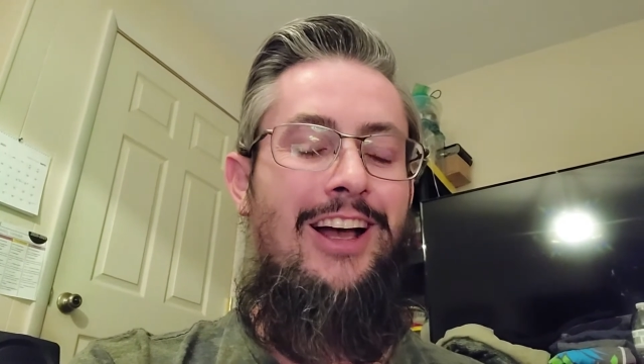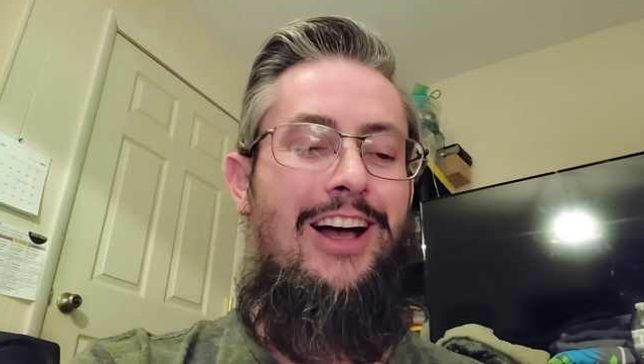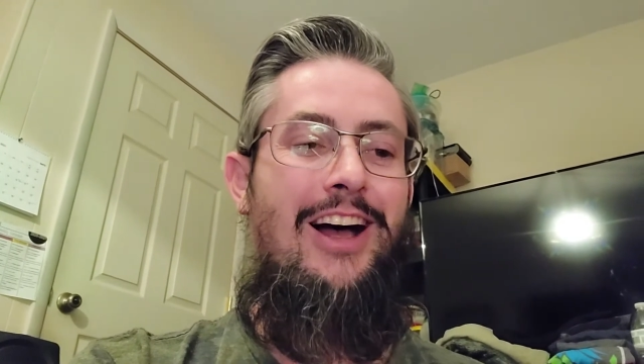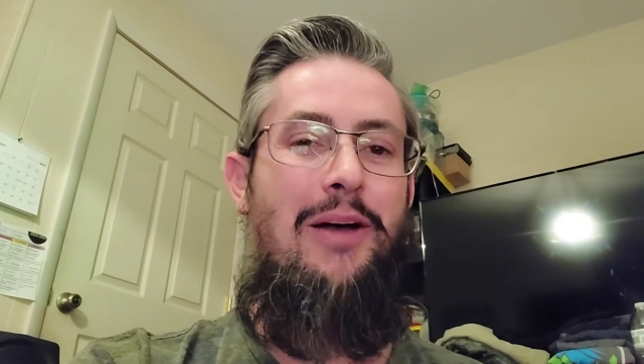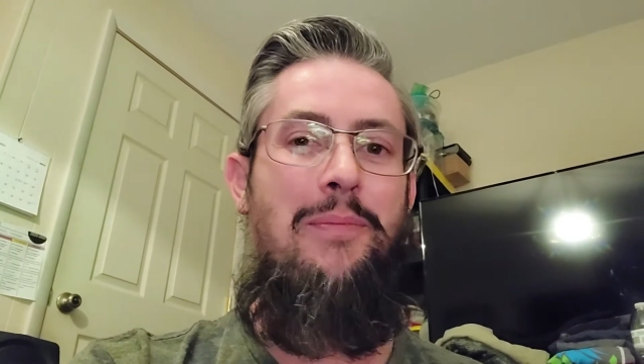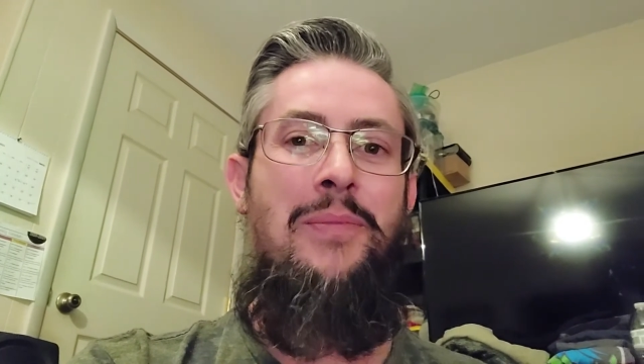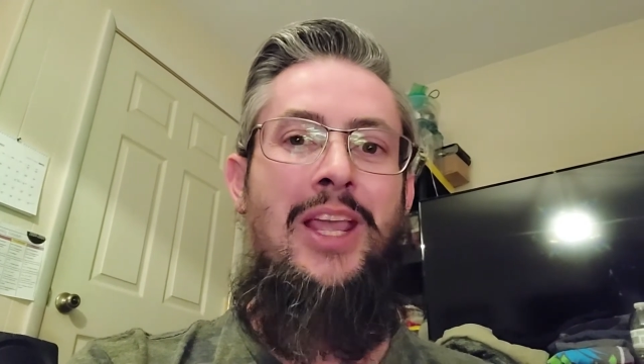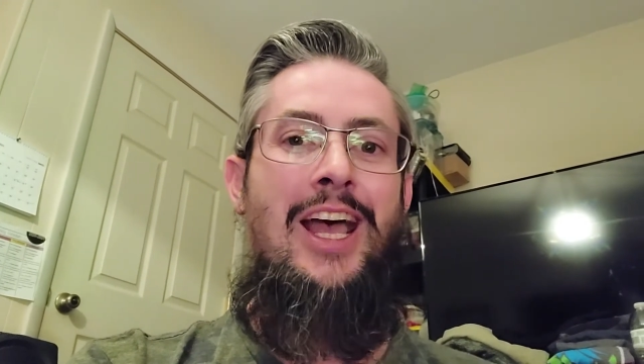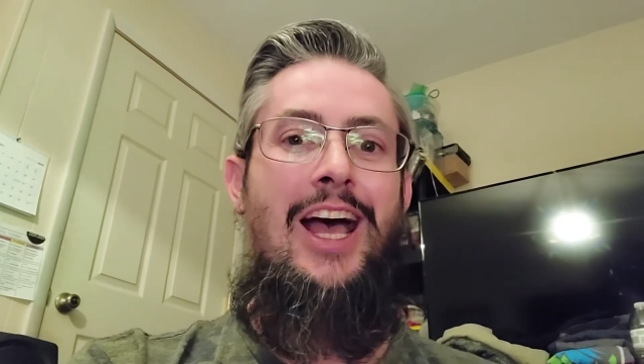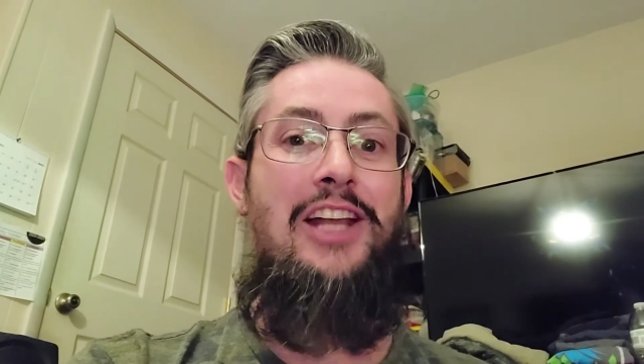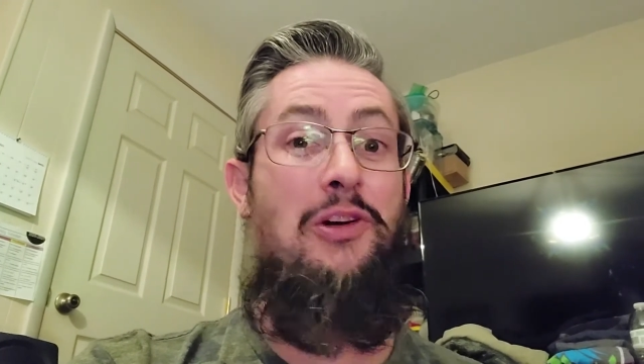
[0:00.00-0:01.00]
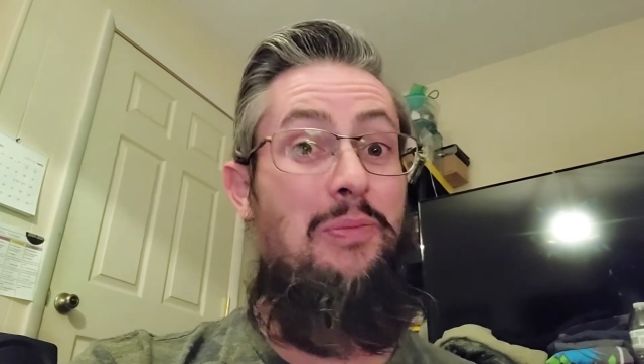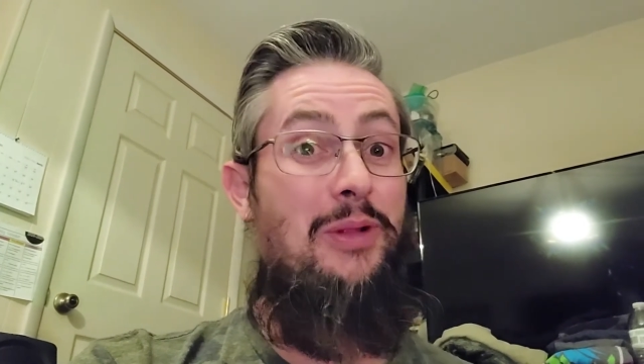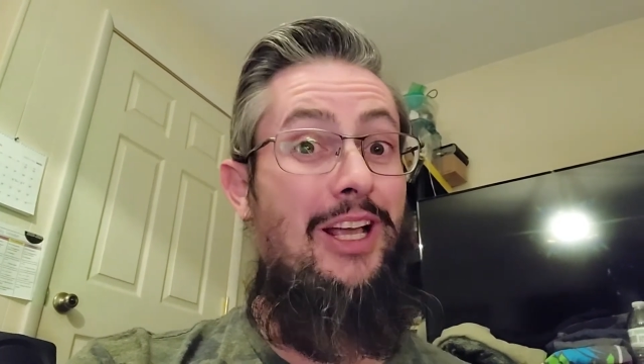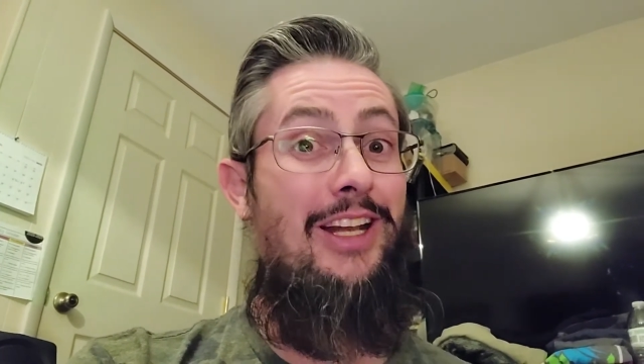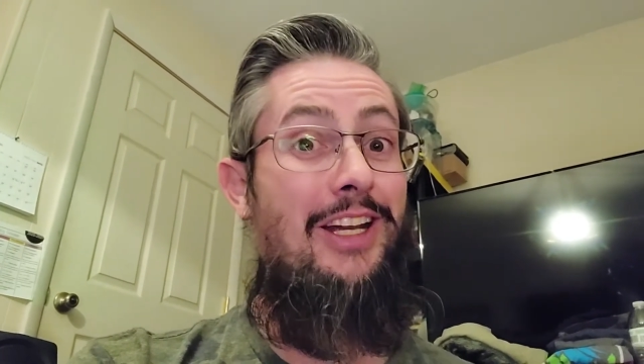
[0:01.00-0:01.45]
Um, I don't
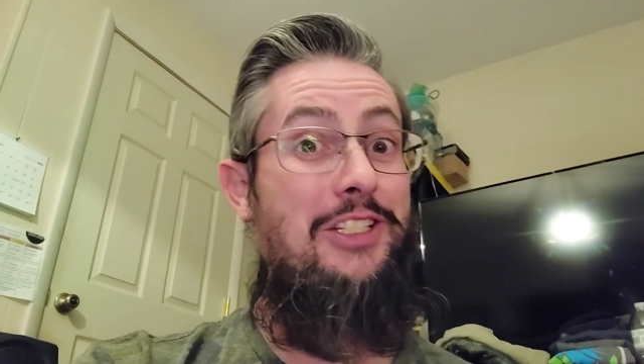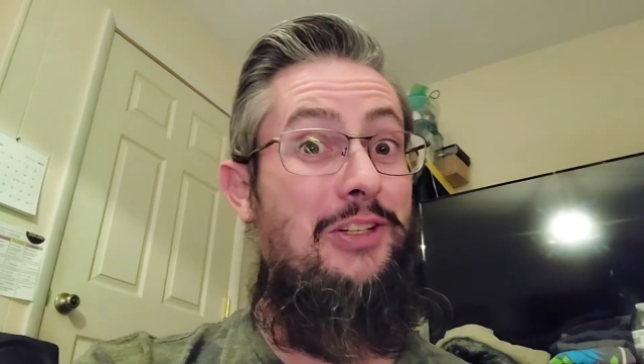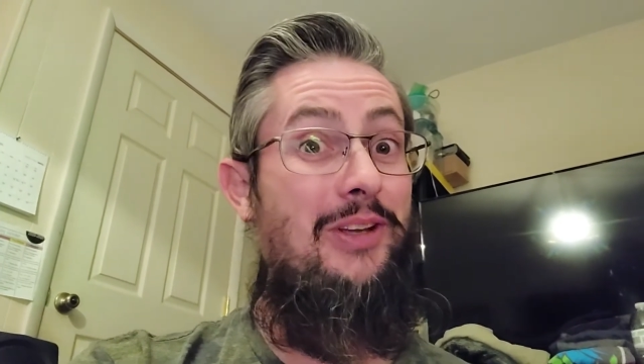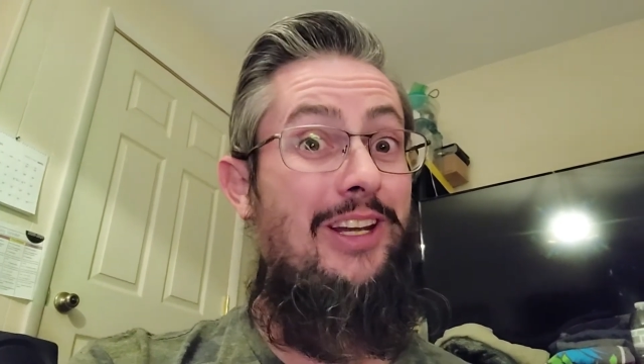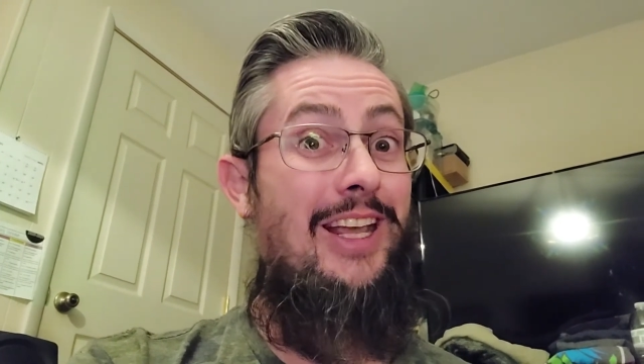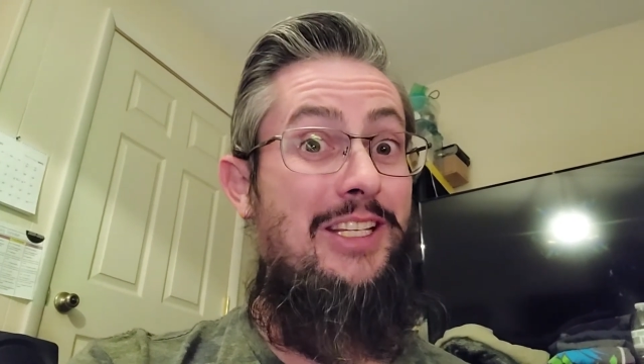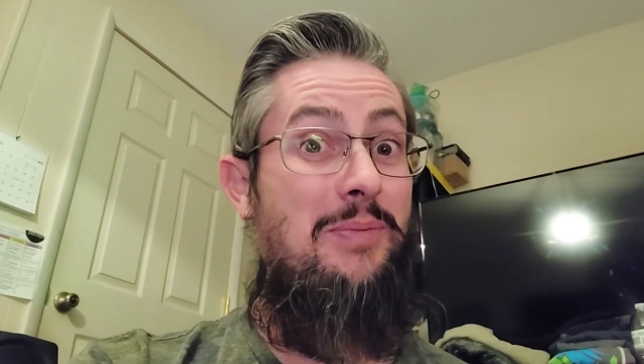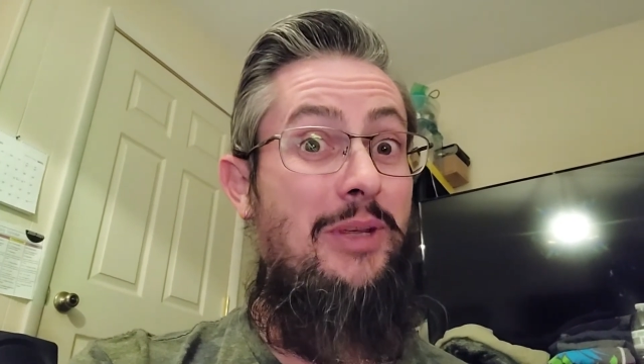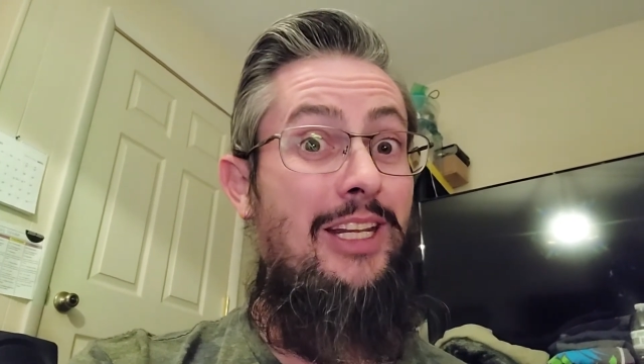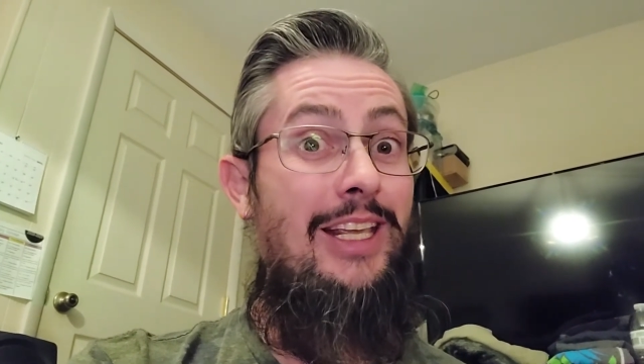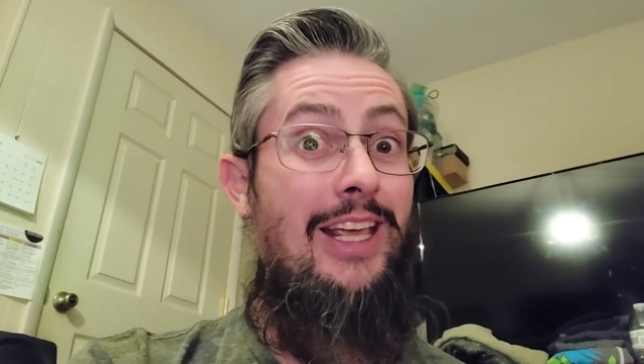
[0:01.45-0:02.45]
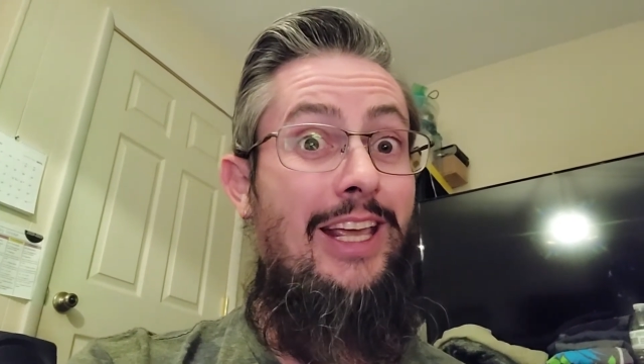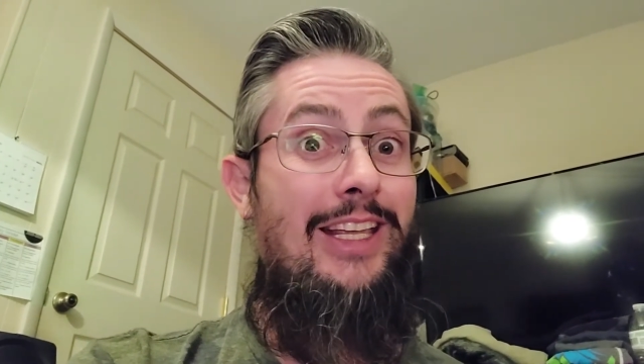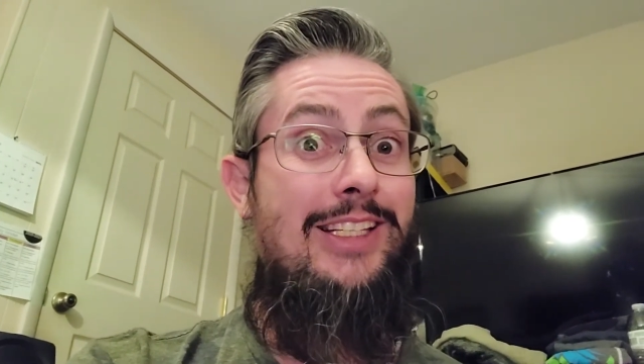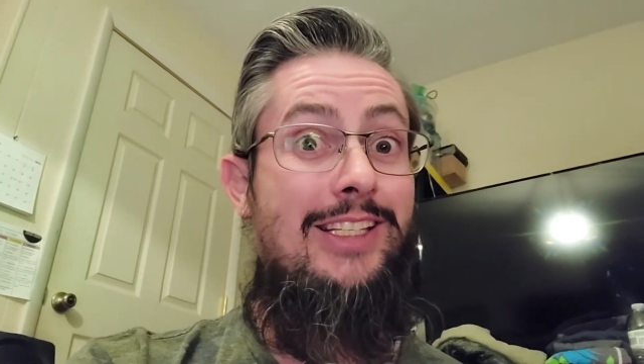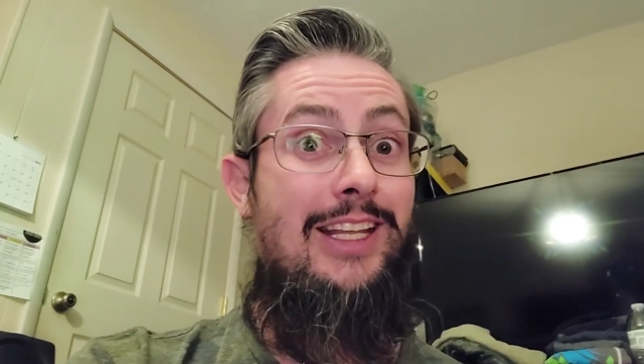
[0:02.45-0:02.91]
plan on doing as many eggs